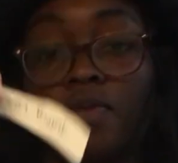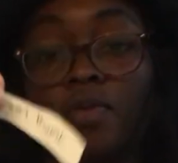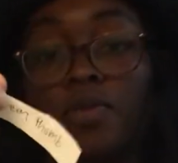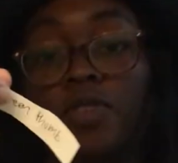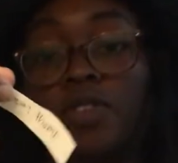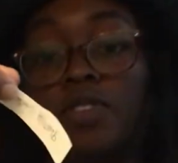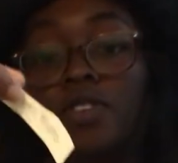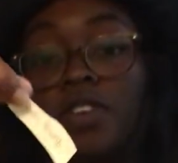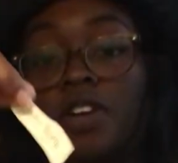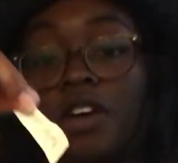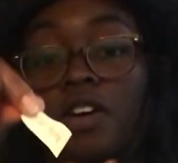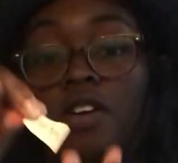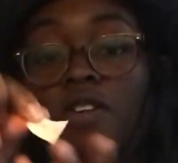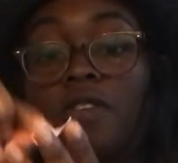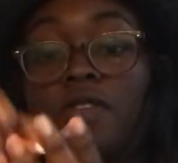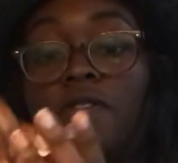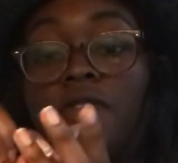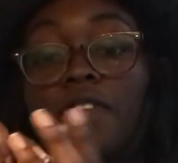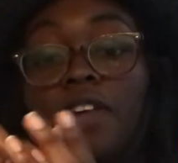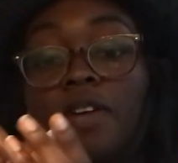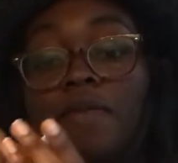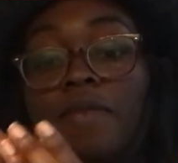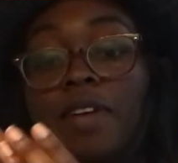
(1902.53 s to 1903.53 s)

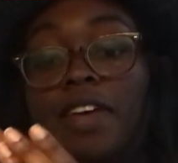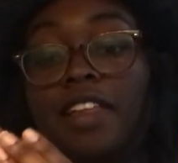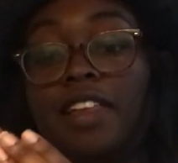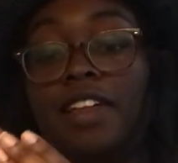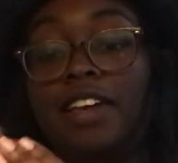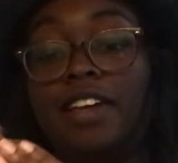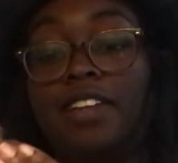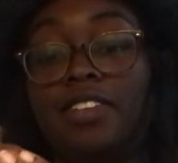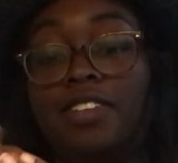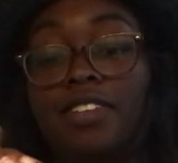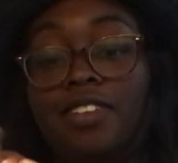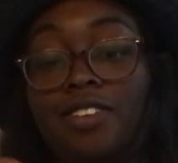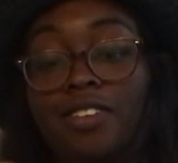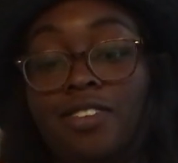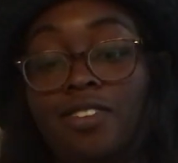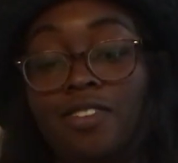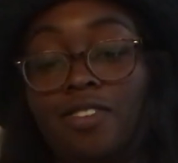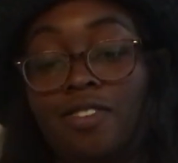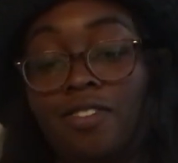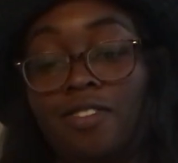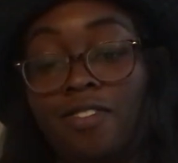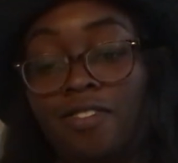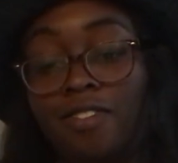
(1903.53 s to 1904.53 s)
So they may like
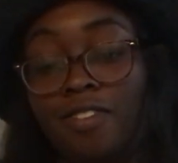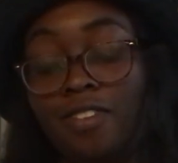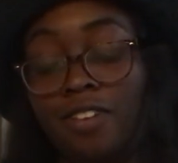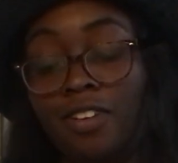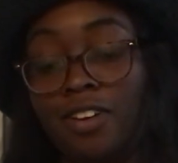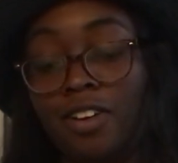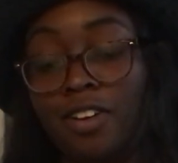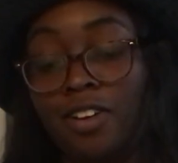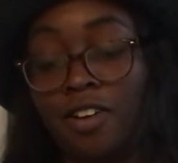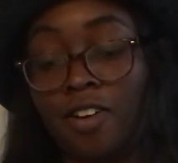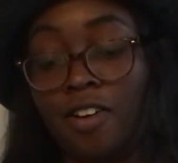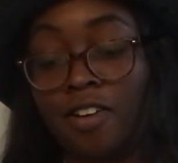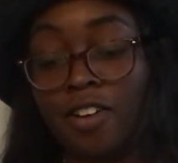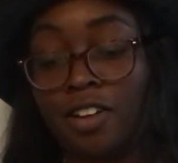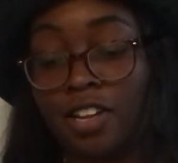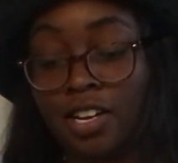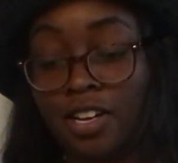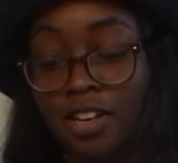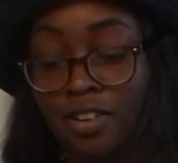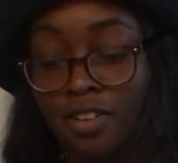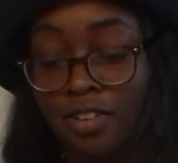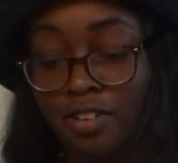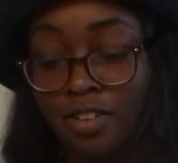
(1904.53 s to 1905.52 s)
to
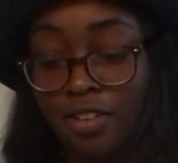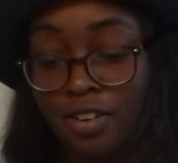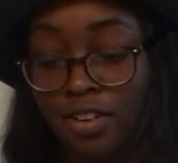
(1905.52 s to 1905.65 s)
garden.